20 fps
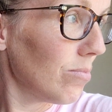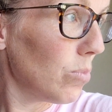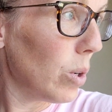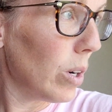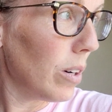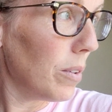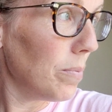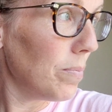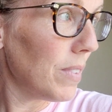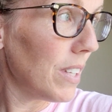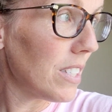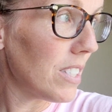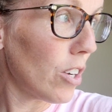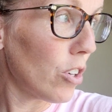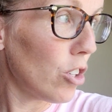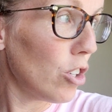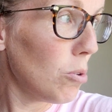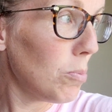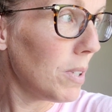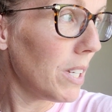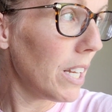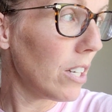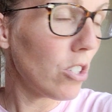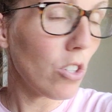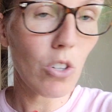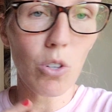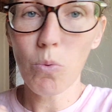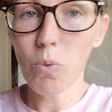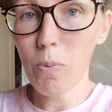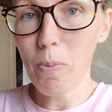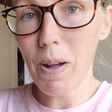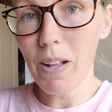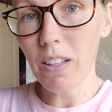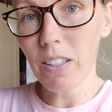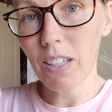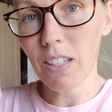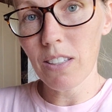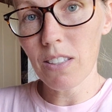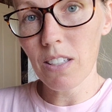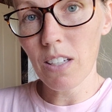well, it's our human nature to rebel
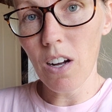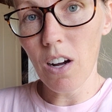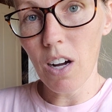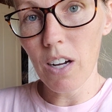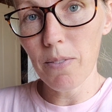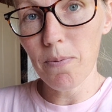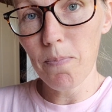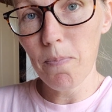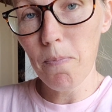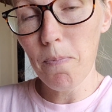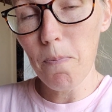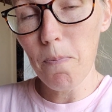against God.